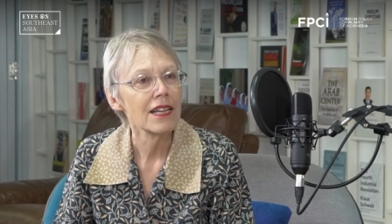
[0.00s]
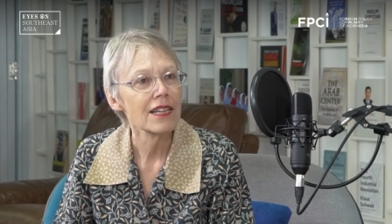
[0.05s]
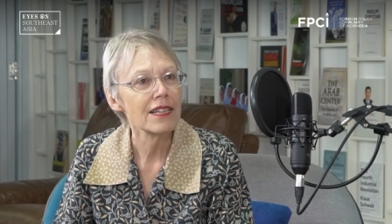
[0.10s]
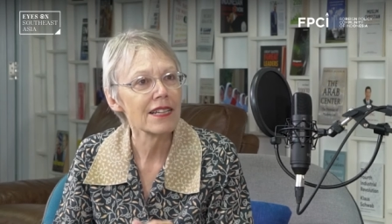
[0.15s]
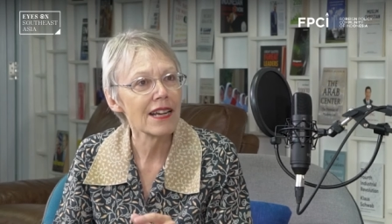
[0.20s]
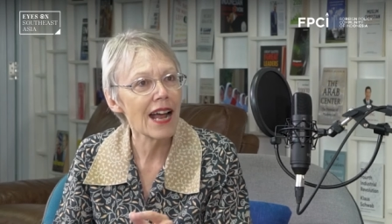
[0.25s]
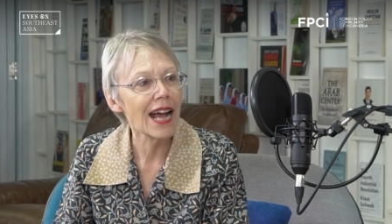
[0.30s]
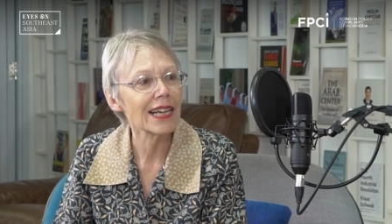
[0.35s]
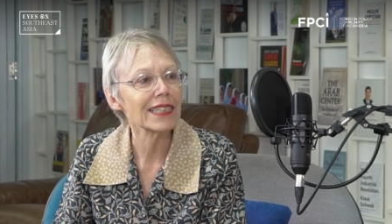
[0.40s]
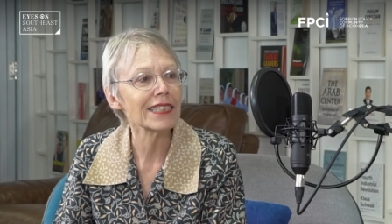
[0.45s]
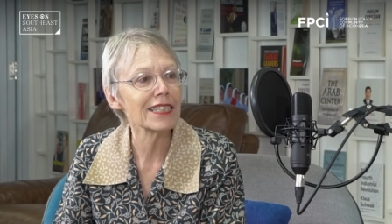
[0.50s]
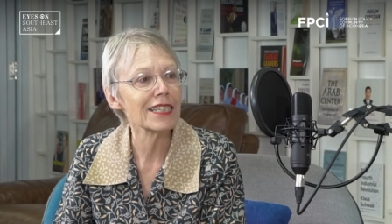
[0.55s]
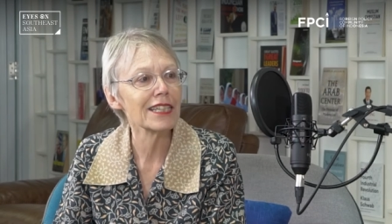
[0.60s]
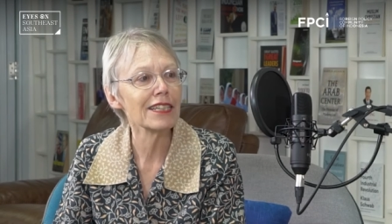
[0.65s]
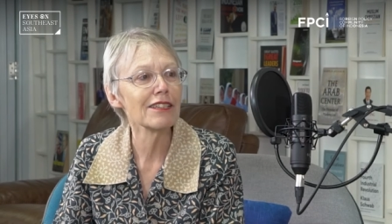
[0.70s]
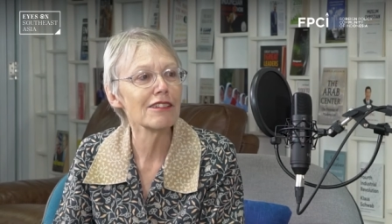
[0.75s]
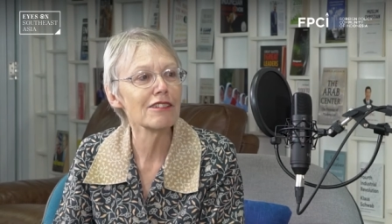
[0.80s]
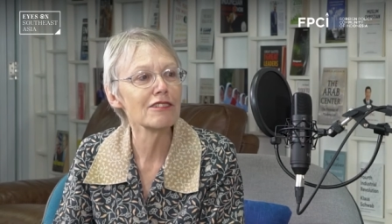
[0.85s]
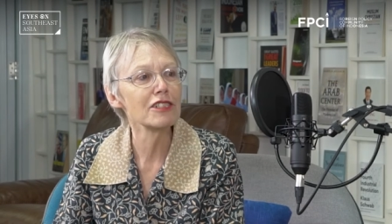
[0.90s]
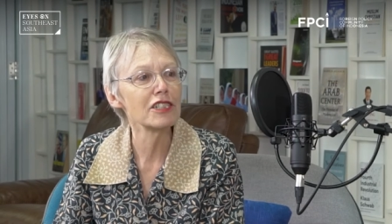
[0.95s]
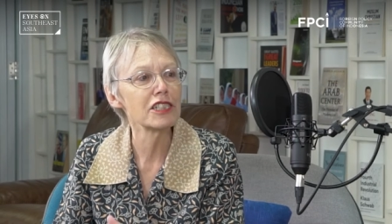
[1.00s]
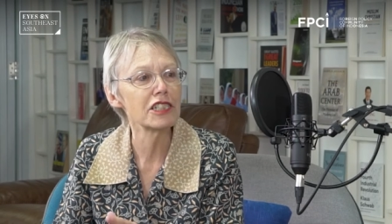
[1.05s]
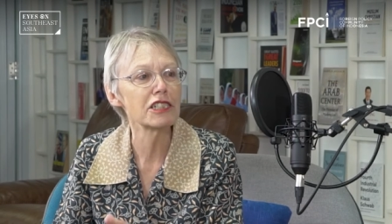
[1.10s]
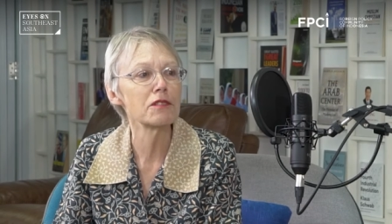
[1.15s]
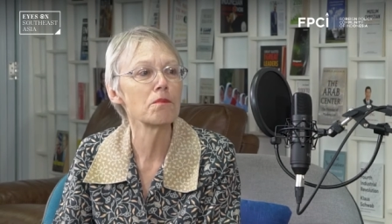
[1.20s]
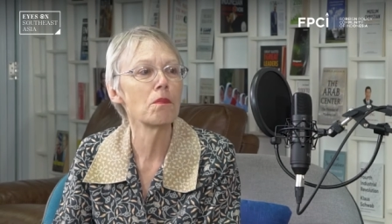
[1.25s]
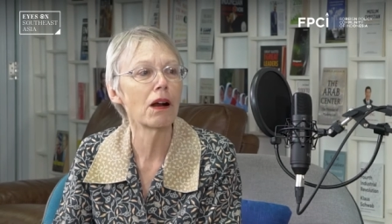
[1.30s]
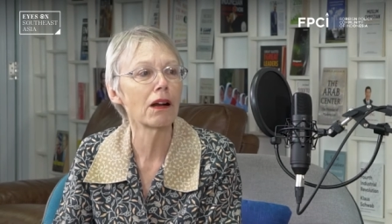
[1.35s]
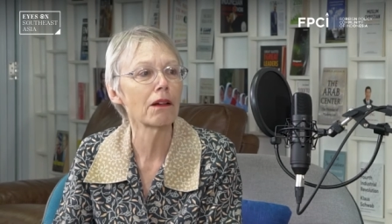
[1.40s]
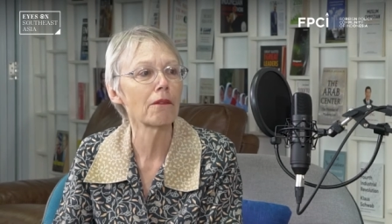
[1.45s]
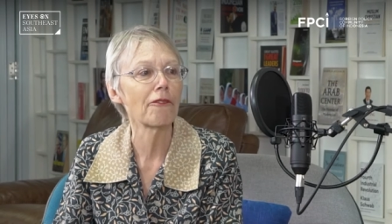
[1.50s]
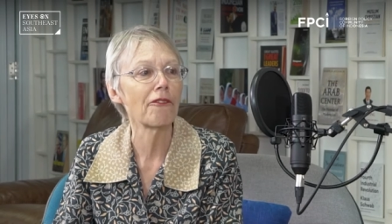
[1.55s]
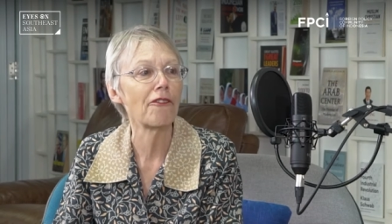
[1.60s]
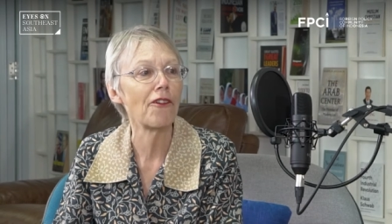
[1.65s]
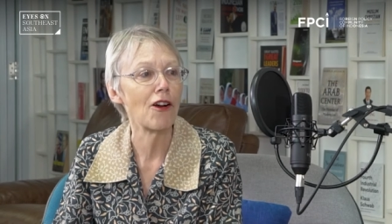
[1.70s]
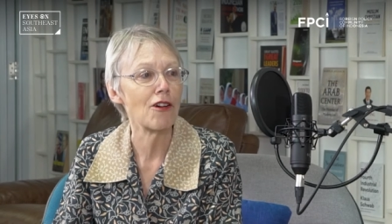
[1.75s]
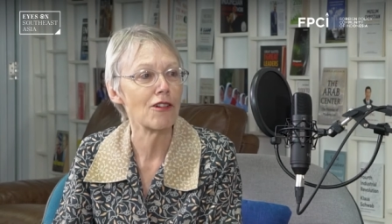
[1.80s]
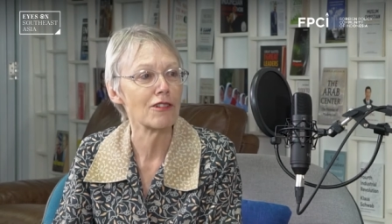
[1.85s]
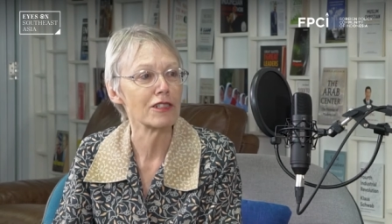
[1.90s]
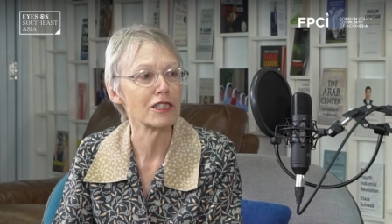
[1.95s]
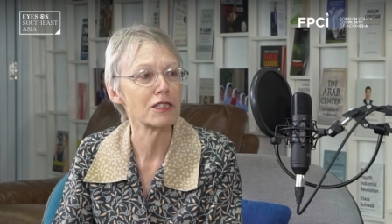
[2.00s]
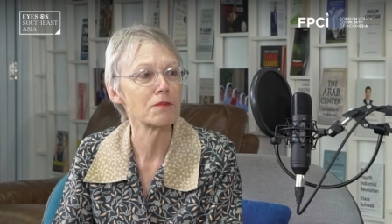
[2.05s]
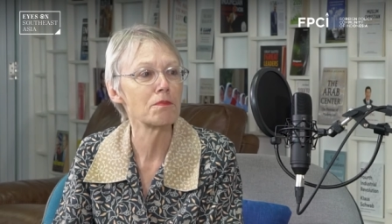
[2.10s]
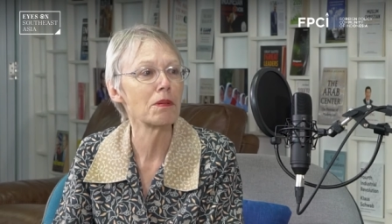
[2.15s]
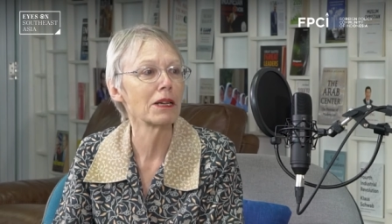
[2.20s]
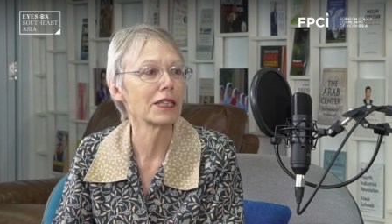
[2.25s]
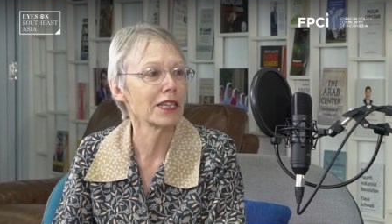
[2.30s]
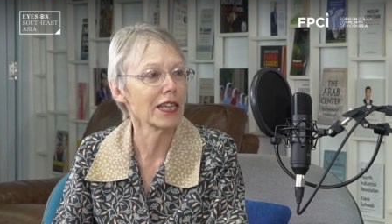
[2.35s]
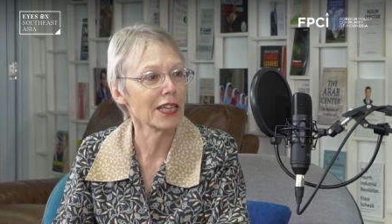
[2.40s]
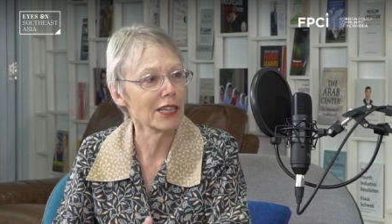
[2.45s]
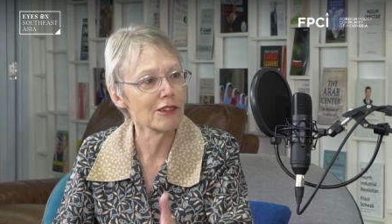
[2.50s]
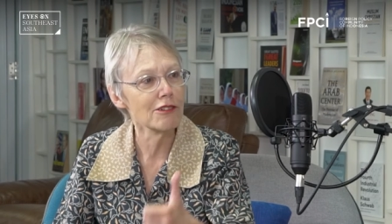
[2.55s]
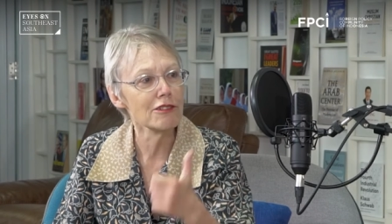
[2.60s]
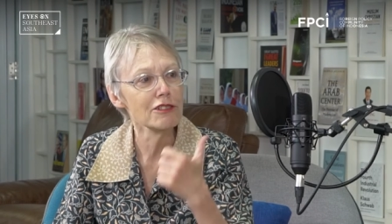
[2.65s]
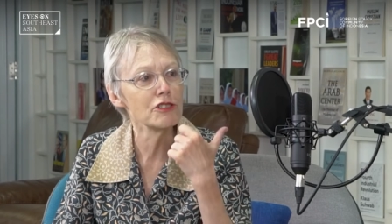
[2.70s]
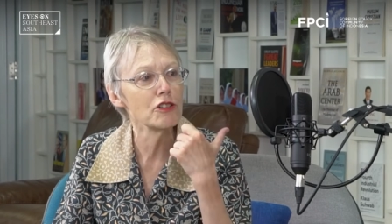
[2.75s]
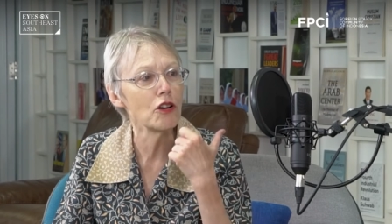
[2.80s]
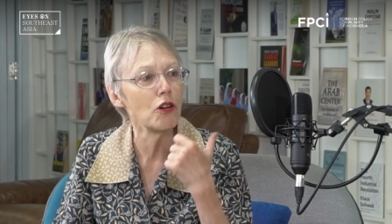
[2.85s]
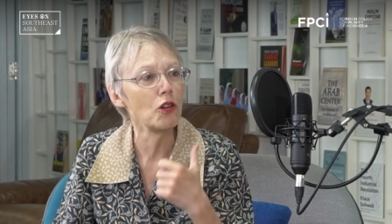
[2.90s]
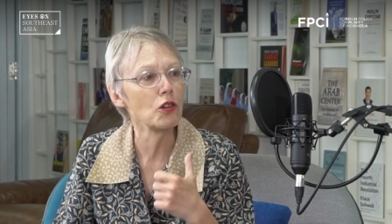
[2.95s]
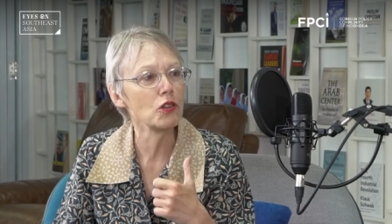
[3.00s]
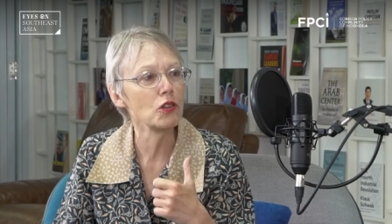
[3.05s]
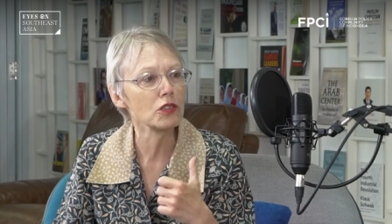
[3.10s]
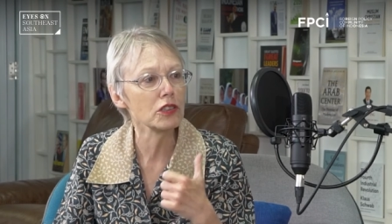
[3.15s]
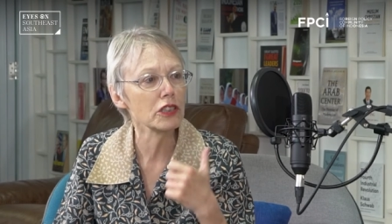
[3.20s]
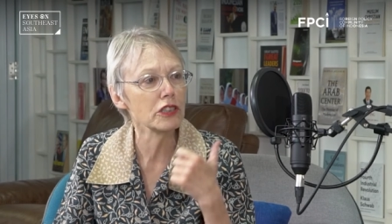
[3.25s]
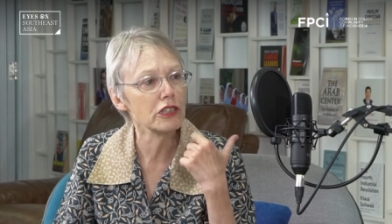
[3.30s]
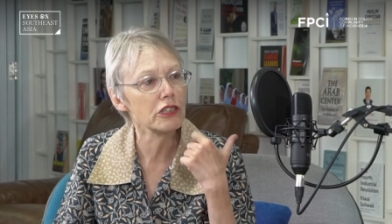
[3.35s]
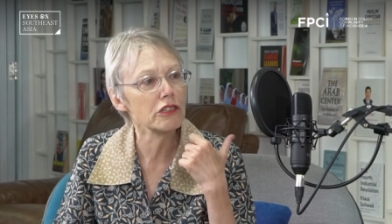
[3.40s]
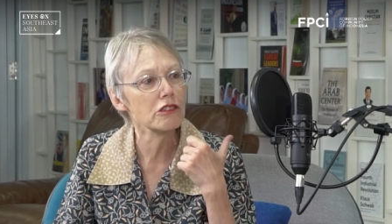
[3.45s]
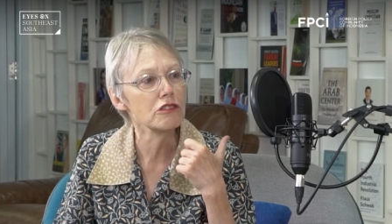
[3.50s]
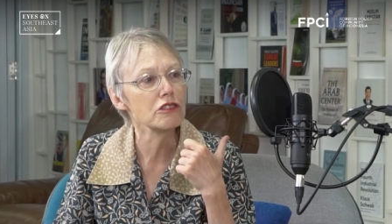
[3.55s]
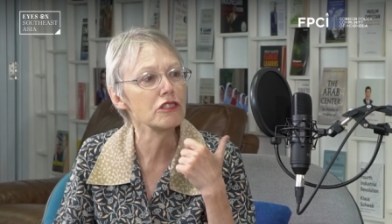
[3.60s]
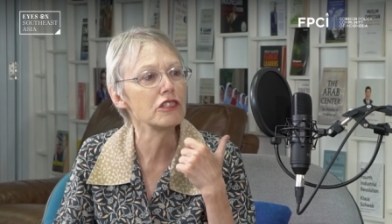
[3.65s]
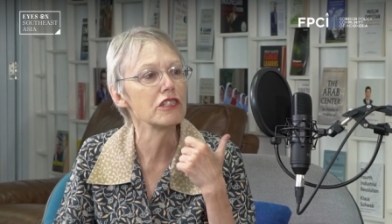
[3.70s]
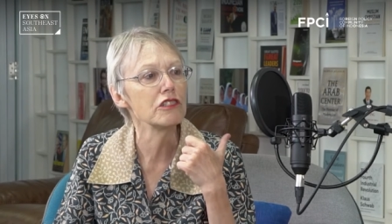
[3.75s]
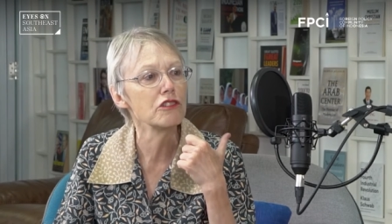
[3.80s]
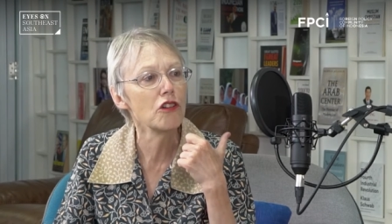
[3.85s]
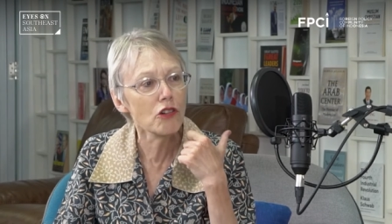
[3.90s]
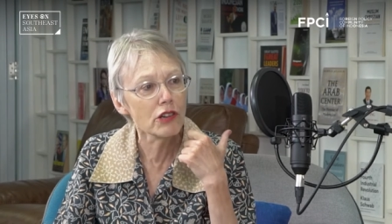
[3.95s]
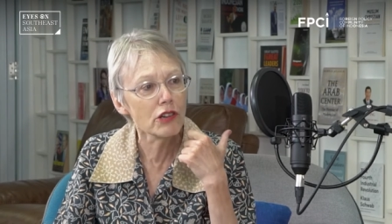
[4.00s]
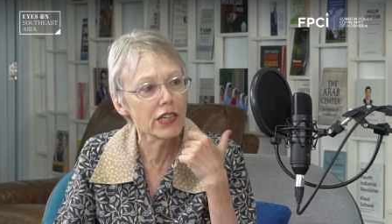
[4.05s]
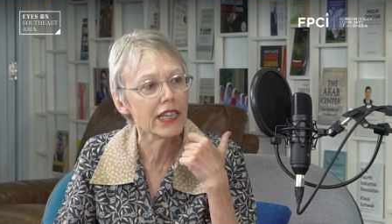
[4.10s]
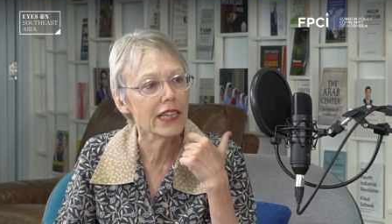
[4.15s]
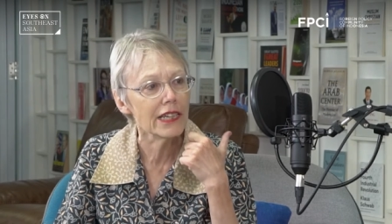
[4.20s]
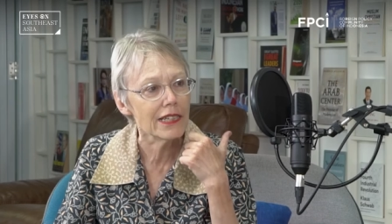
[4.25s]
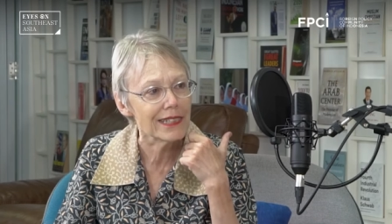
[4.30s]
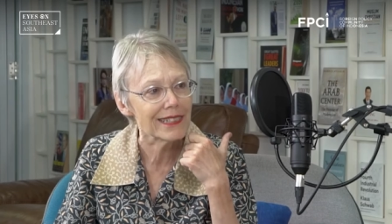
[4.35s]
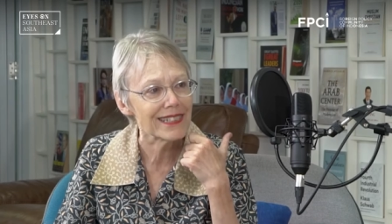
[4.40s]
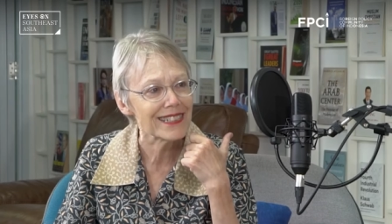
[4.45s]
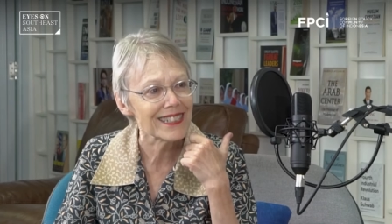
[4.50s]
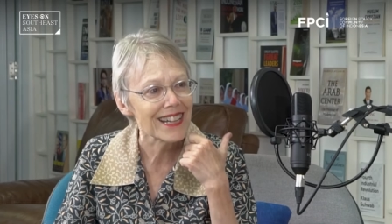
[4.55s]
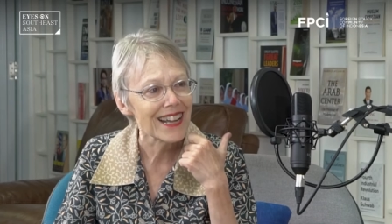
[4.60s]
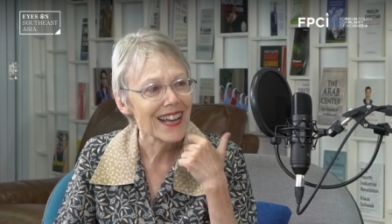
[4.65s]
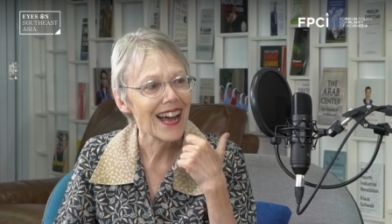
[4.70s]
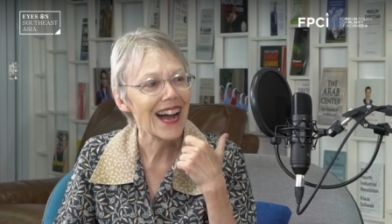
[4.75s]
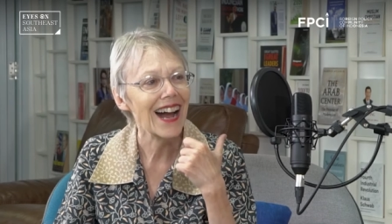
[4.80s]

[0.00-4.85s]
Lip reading: not to use smartphones, but to use old used Nokias,